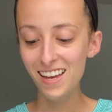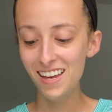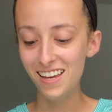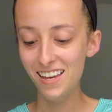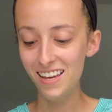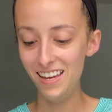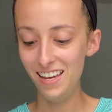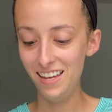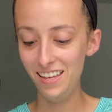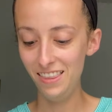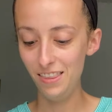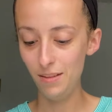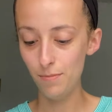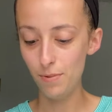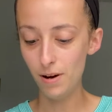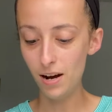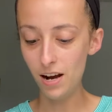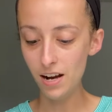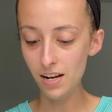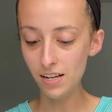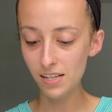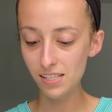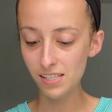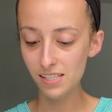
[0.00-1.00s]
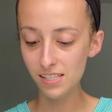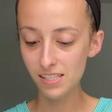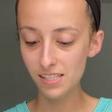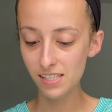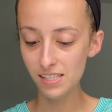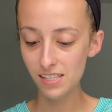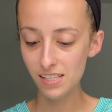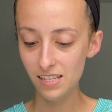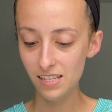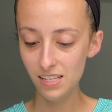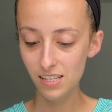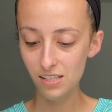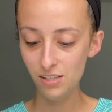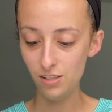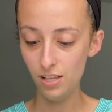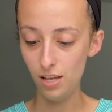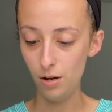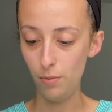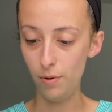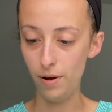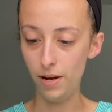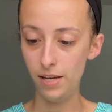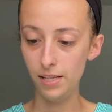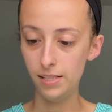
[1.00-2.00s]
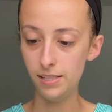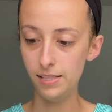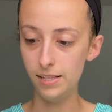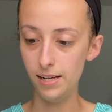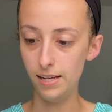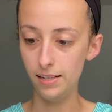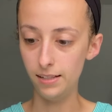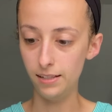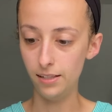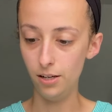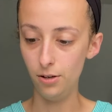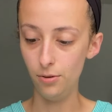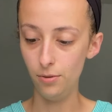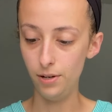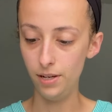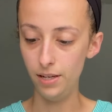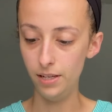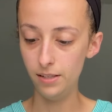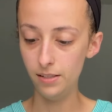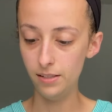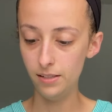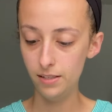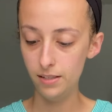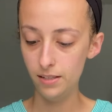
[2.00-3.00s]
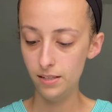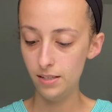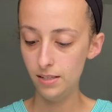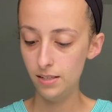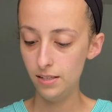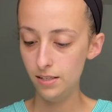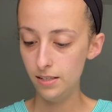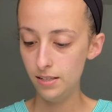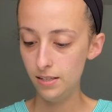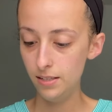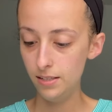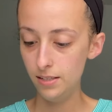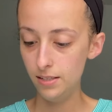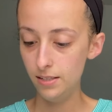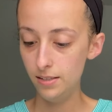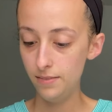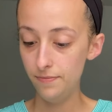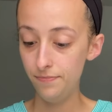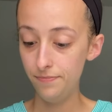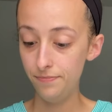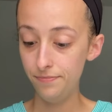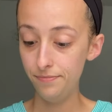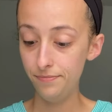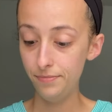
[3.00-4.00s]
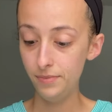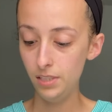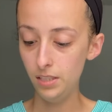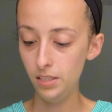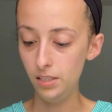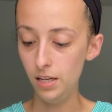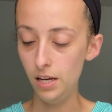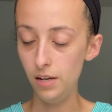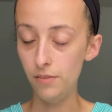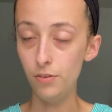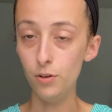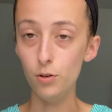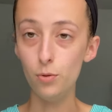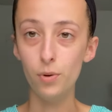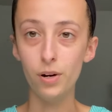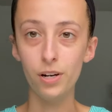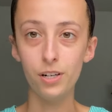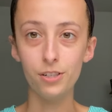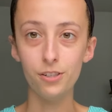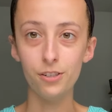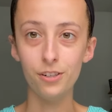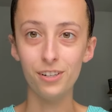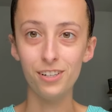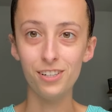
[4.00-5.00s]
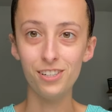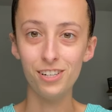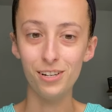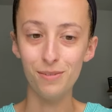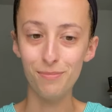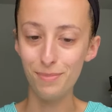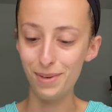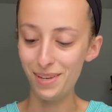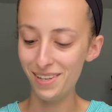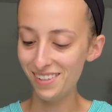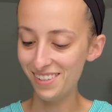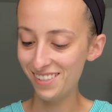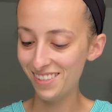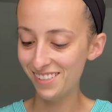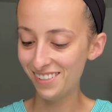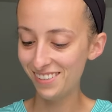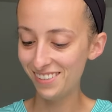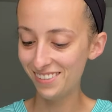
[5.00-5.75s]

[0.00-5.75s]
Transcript: in the box so that way it's not going everywhere during shipment.